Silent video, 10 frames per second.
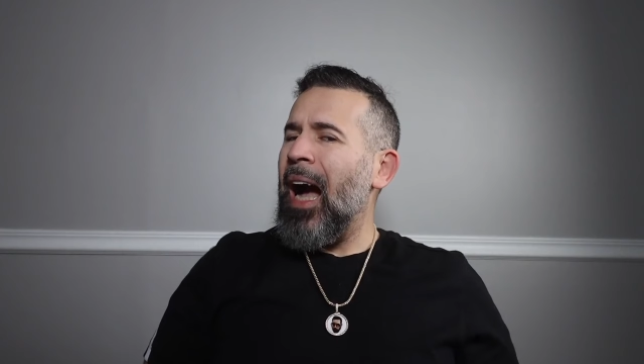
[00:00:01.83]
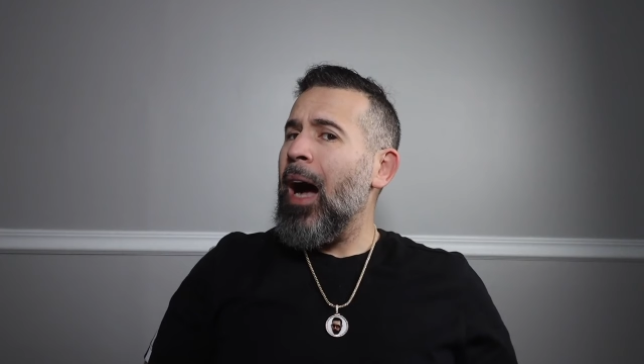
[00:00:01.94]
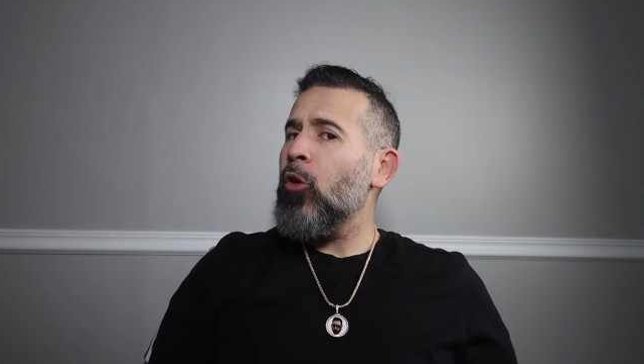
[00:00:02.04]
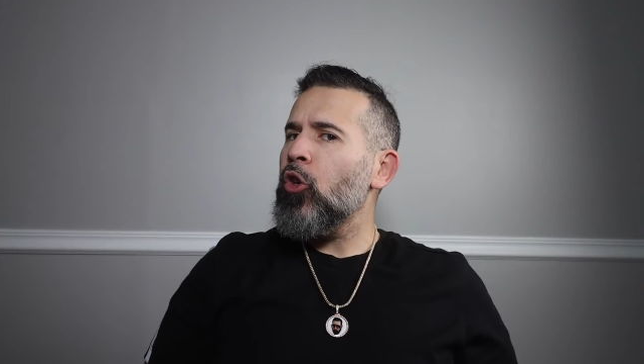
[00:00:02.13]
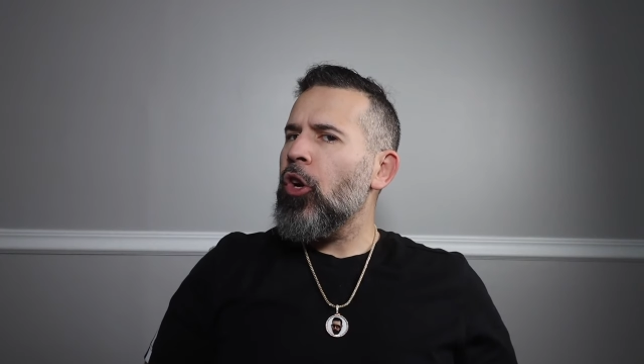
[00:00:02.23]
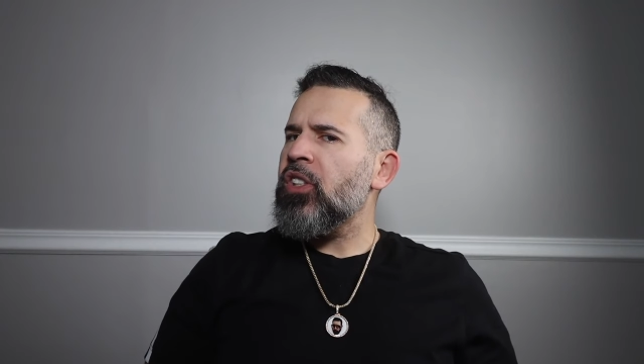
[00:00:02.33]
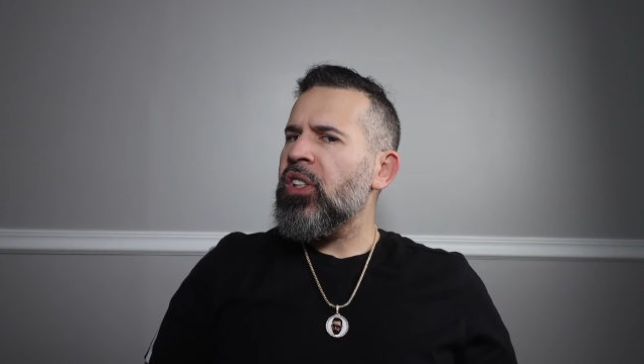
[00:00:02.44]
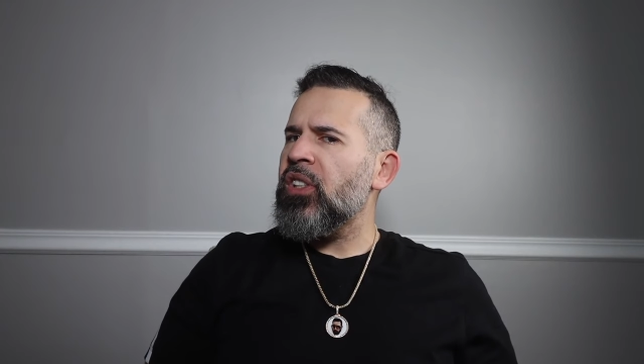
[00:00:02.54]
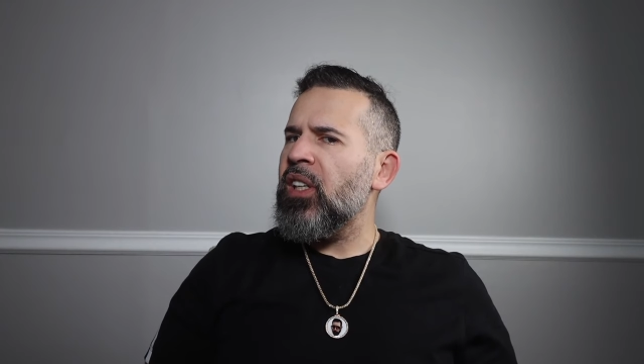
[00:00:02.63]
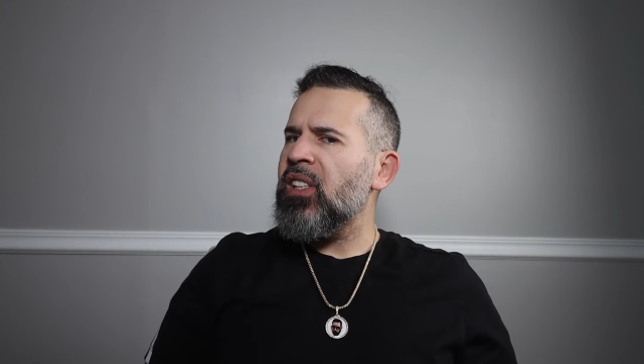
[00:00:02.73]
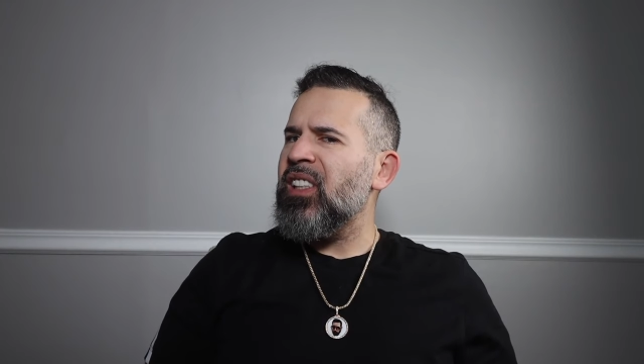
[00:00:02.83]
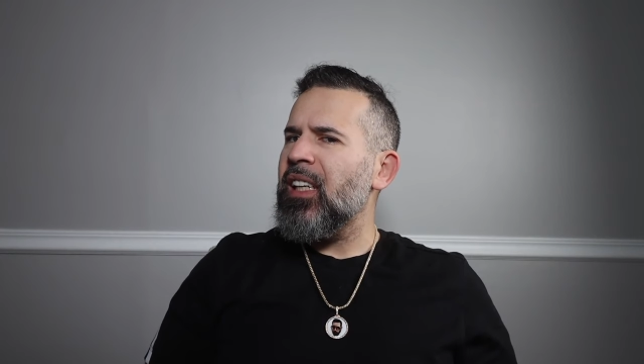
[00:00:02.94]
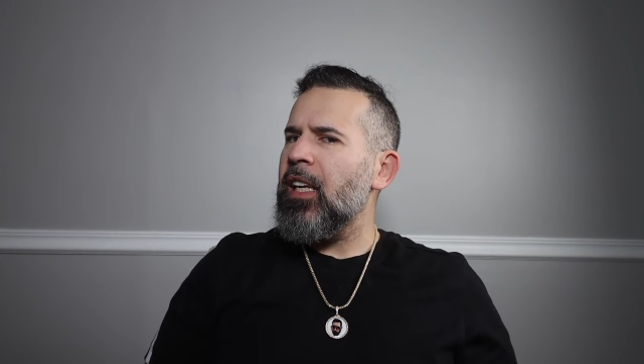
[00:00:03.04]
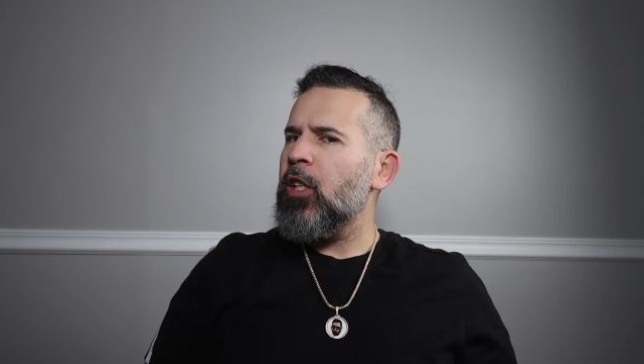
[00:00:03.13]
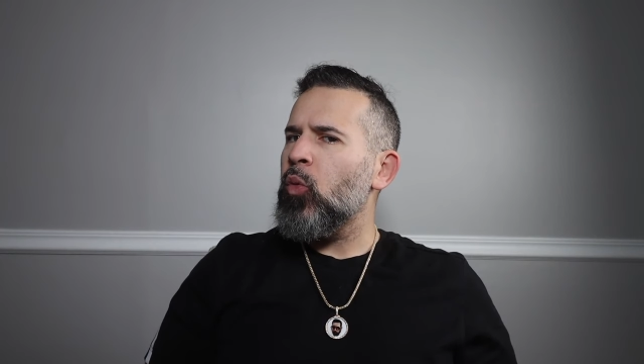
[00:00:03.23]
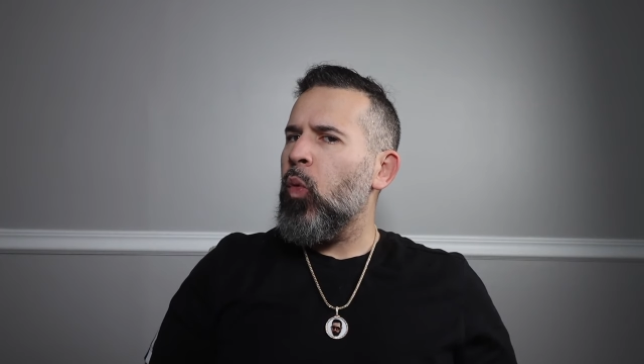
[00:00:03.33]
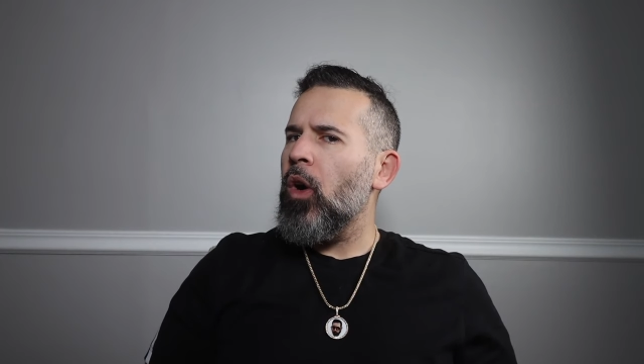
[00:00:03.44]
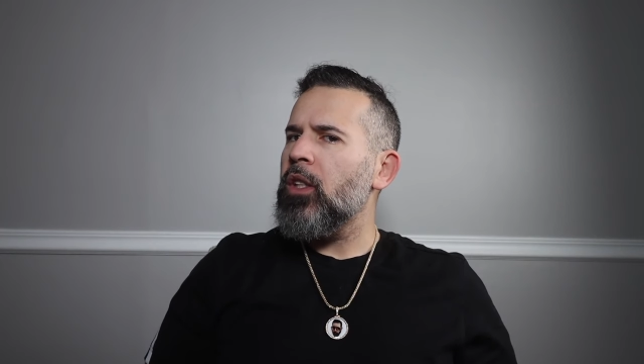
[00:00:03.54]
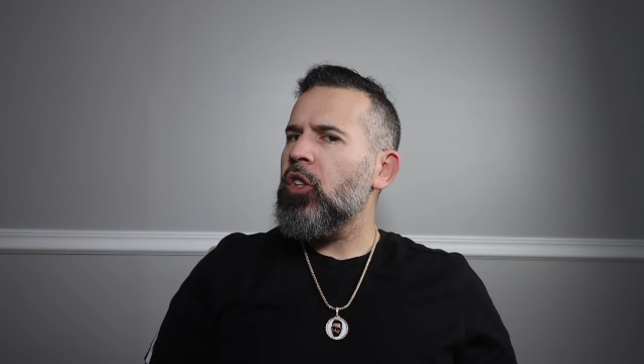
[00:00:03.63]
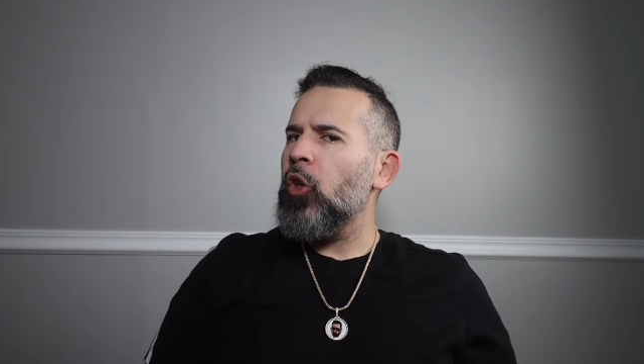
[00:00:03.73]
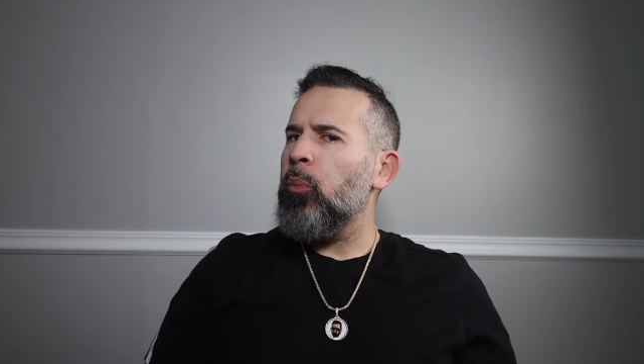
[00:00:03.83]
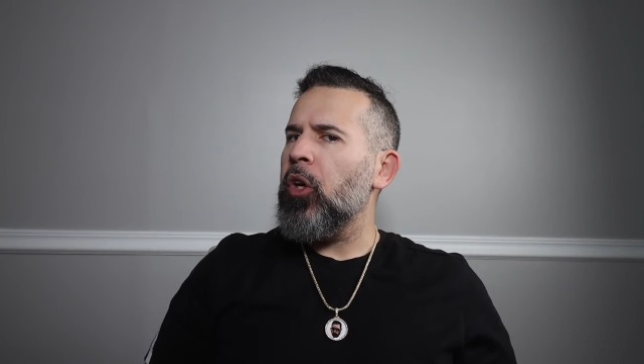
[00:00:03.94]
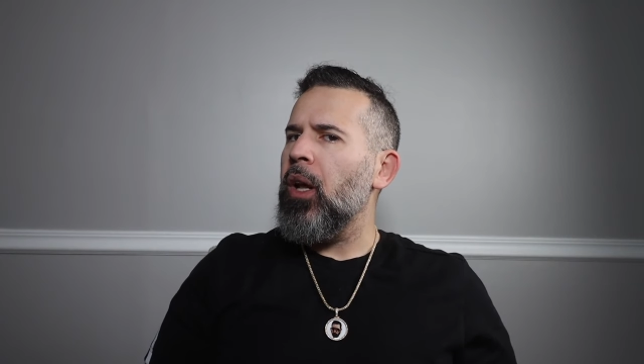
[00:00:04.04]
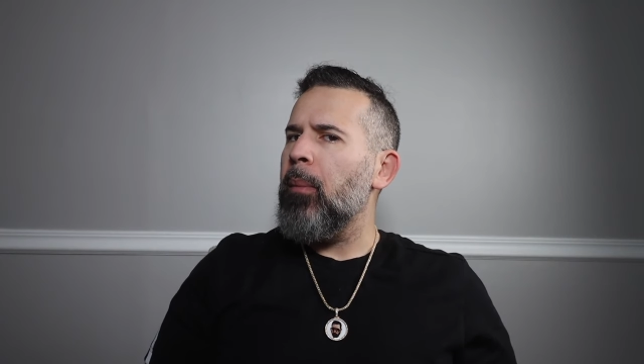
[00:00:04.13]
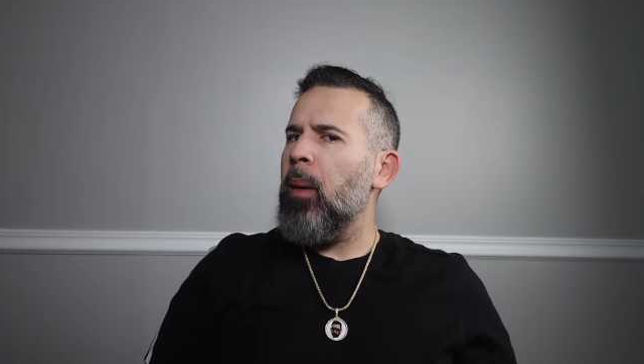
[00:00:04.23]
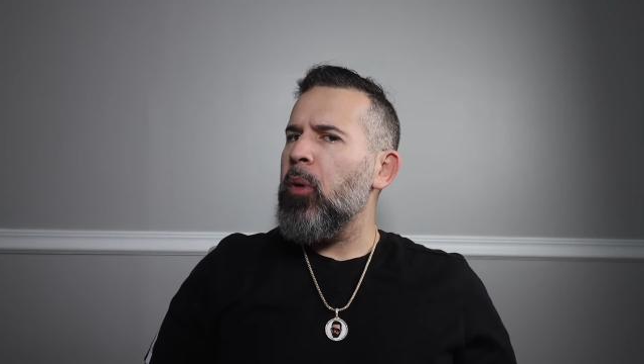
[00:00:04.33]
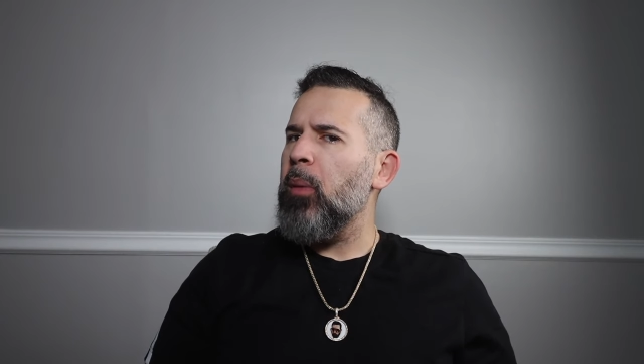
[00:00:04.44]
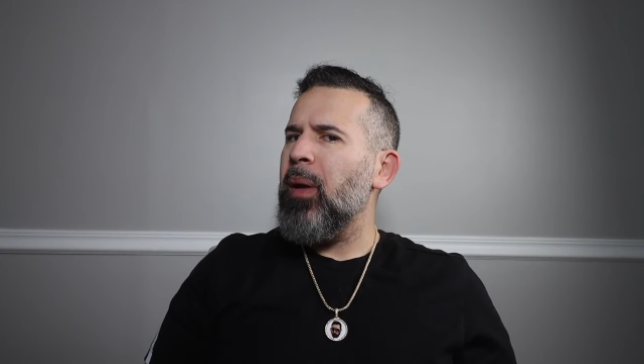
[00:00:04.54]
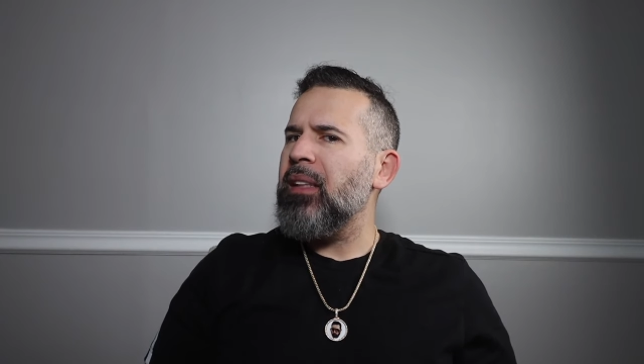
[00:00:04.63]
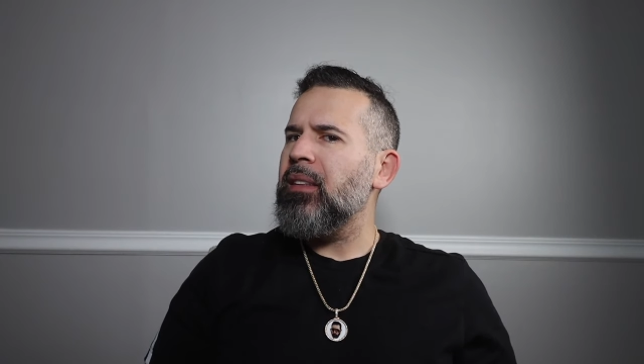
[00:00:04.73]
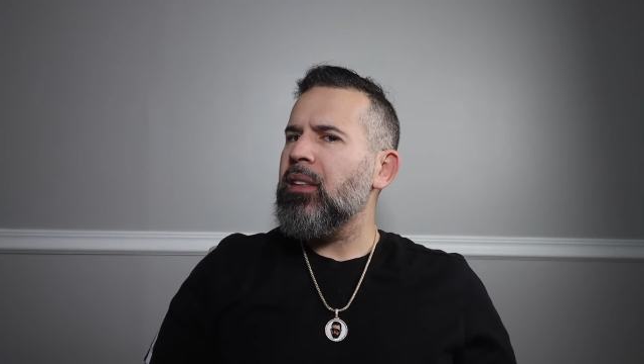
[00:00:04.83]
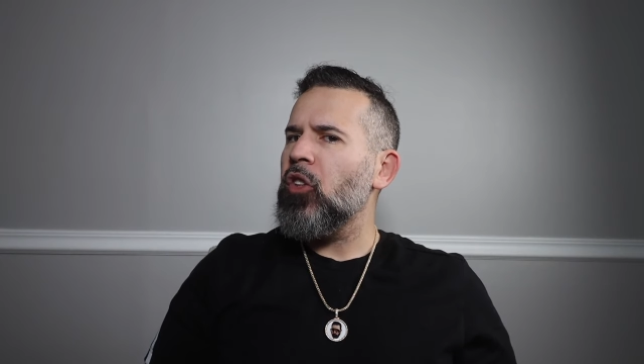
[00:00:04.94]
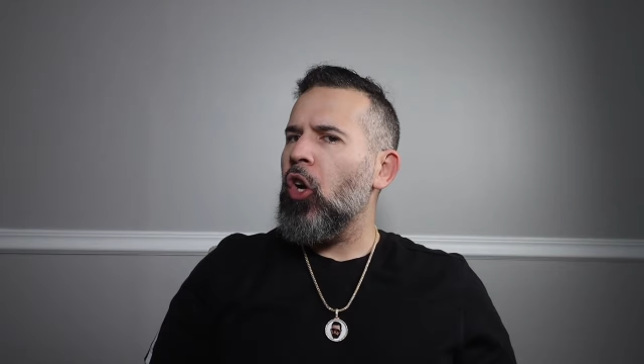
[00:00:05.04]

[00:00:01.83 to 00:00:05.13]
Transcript: How narcissistic is one to put a memory pendant